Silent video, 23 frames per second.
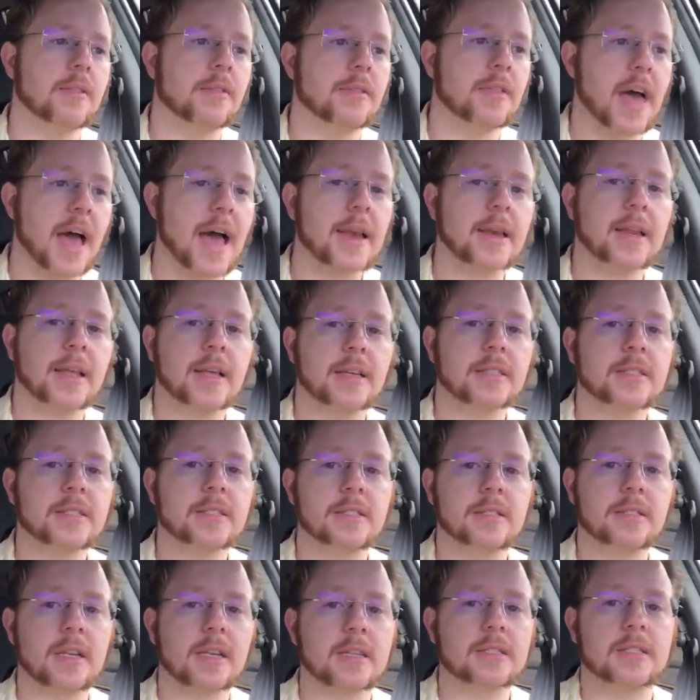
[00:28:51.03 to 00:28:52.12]
that
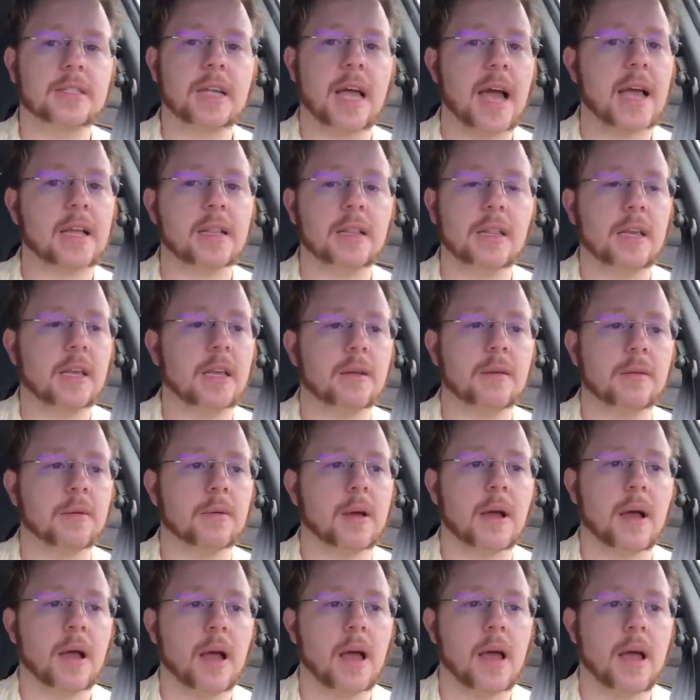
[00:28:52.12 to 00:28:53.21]
is exactly,
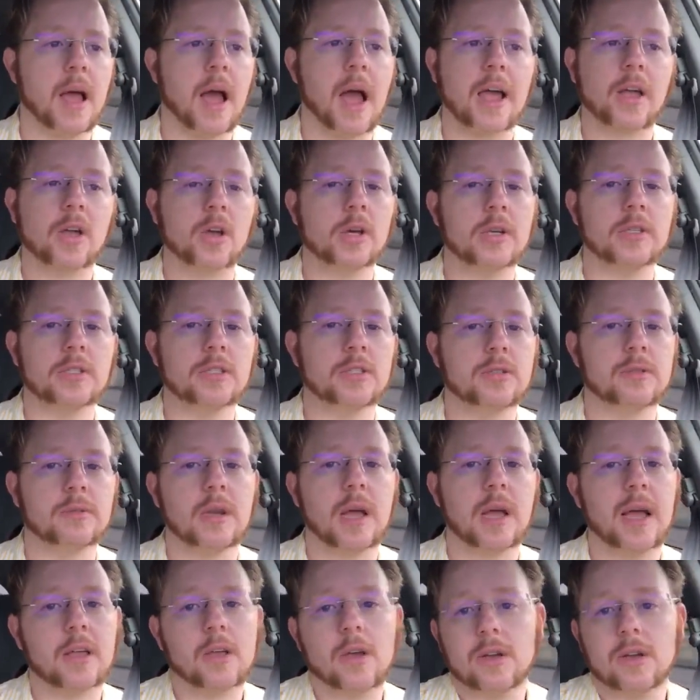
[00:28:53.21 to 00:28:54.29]
I
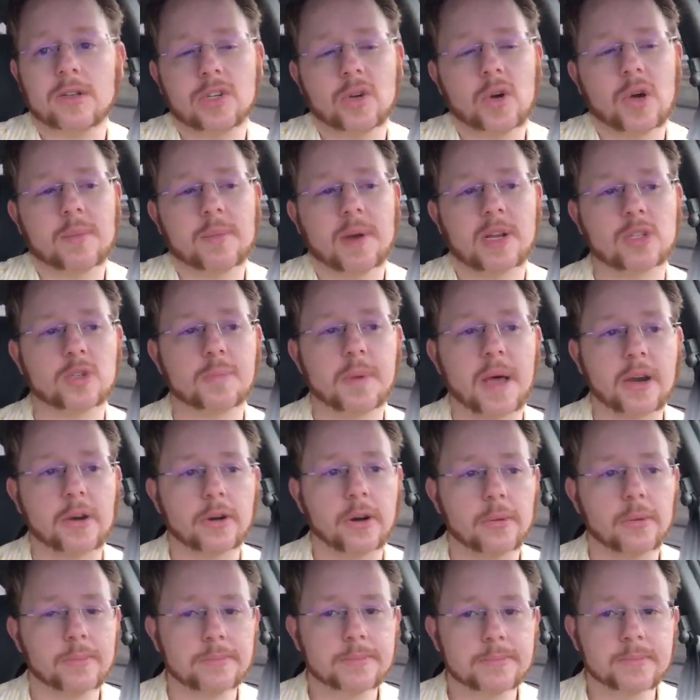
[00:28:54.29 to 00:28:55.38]
couldn't do it much better.
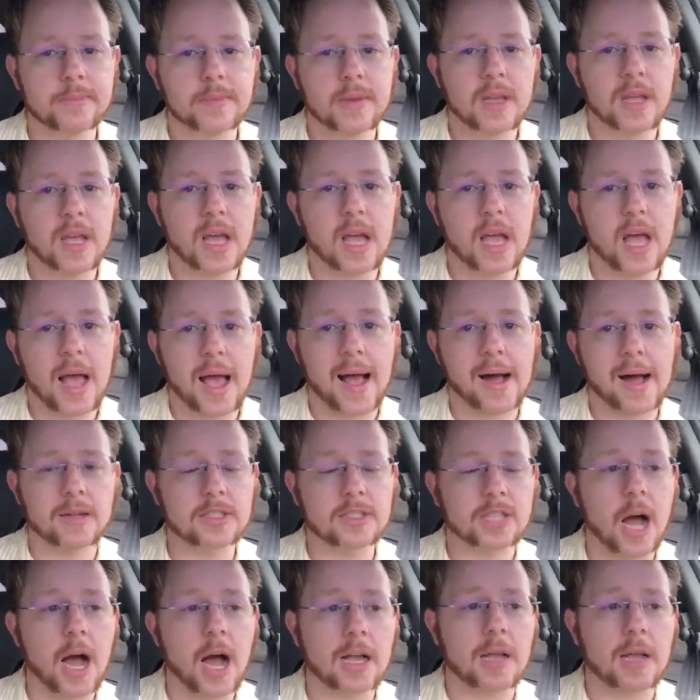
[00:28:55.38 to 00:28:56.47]
I'll
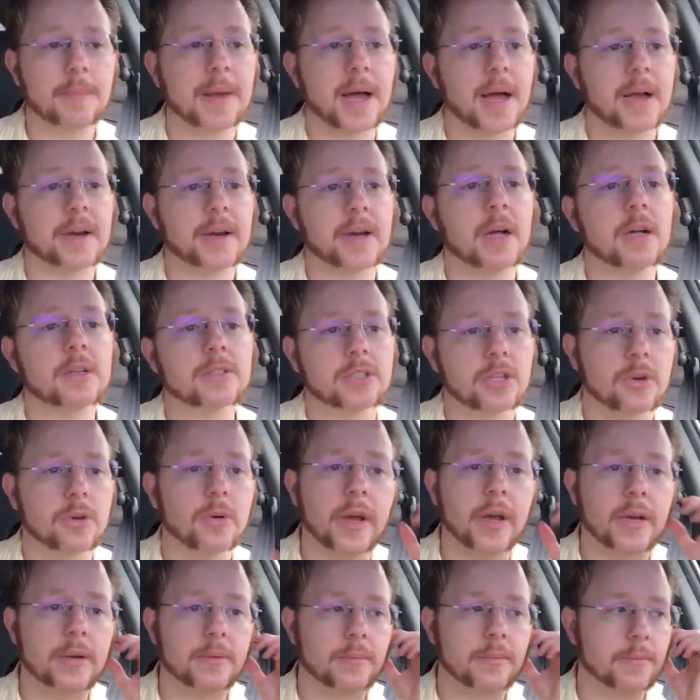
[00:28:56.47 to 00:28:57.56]
talk about it. I'll do
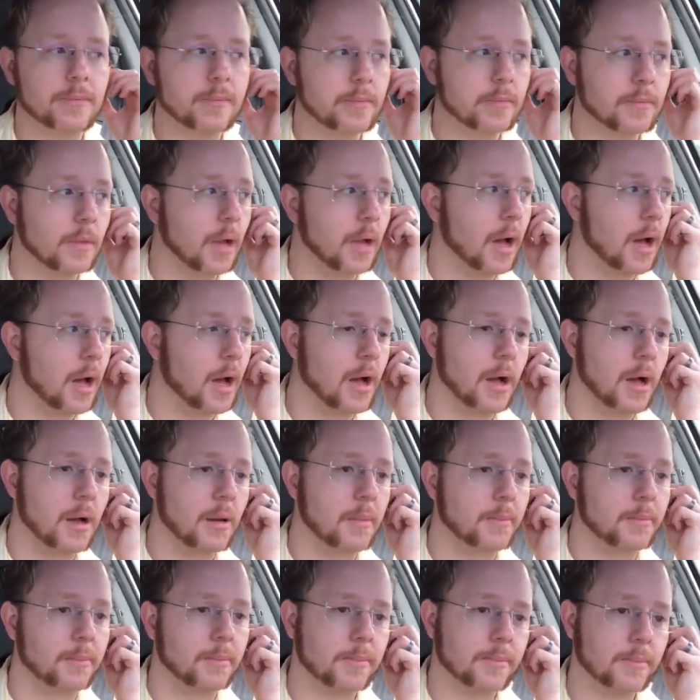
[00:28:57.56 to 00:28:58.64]
it.
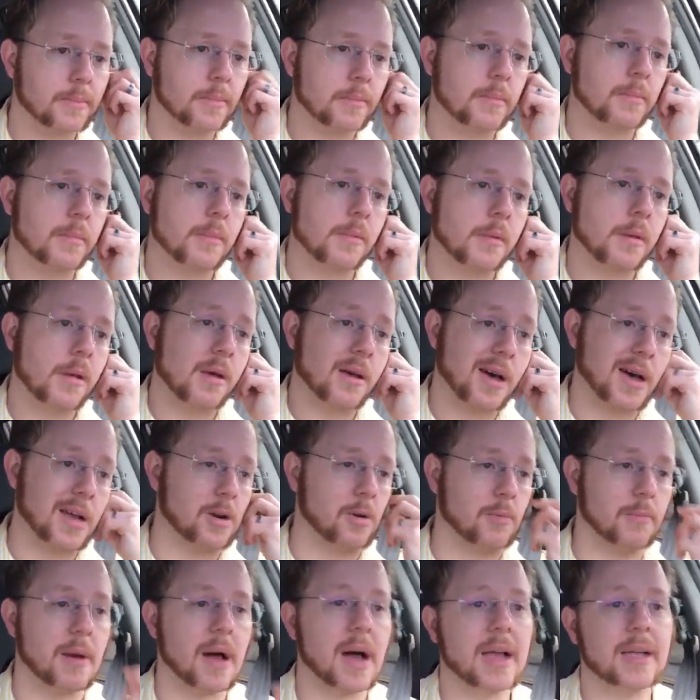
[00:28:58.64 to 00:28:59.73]
I
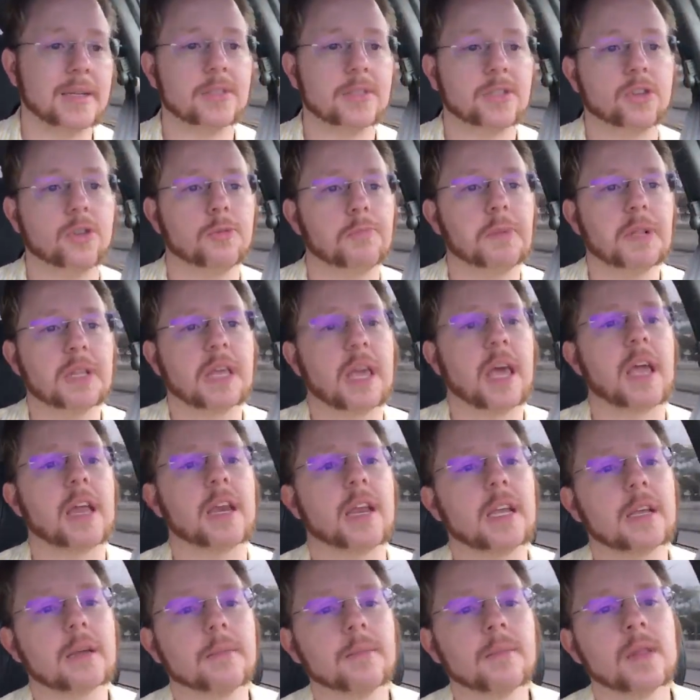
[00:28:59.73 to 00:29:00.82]
don't mind
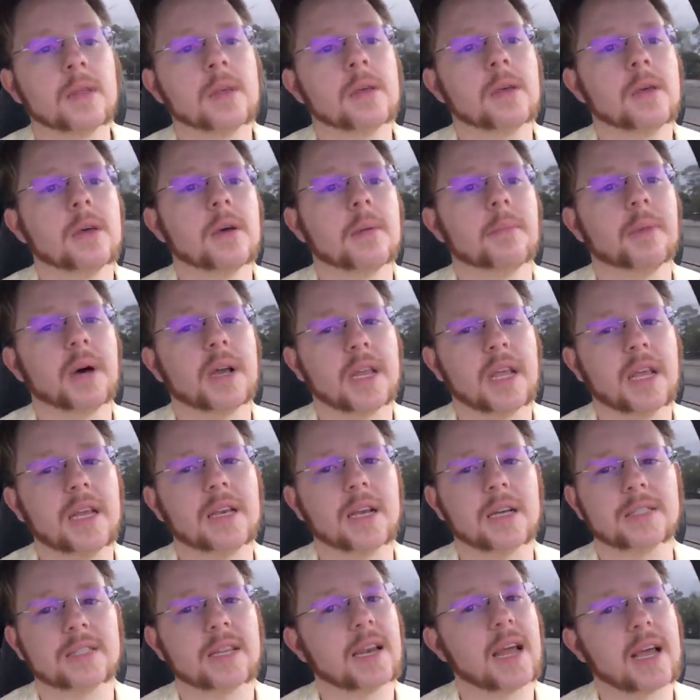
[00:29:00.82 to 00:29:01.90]
duplicating, but he
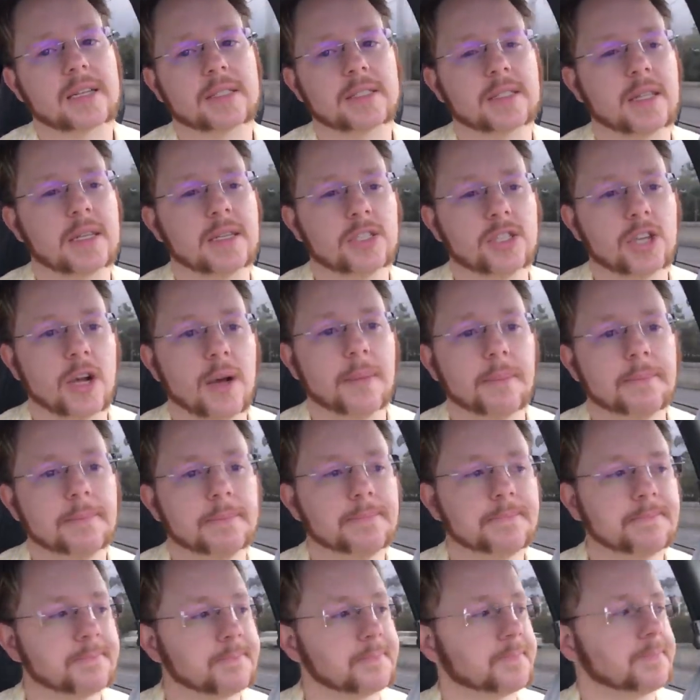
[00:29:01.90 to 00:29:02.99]
does an excellent job.
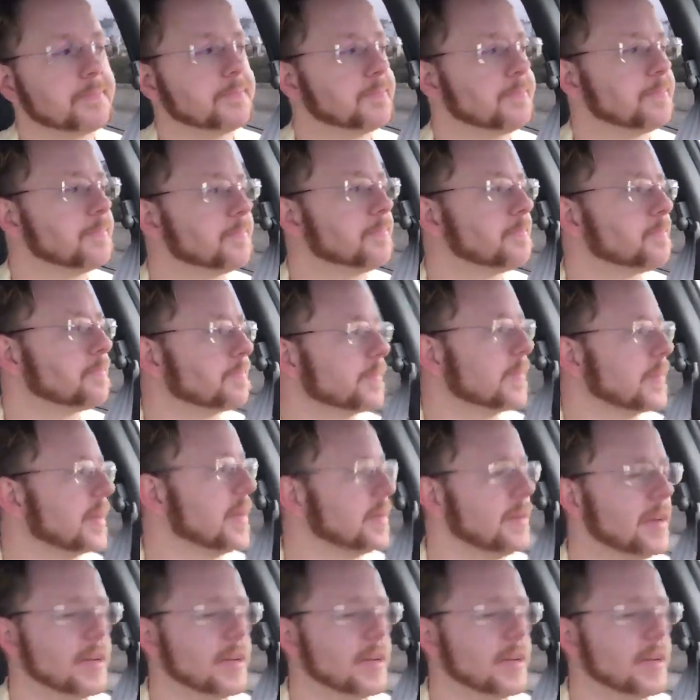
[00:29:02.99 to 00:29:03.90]
He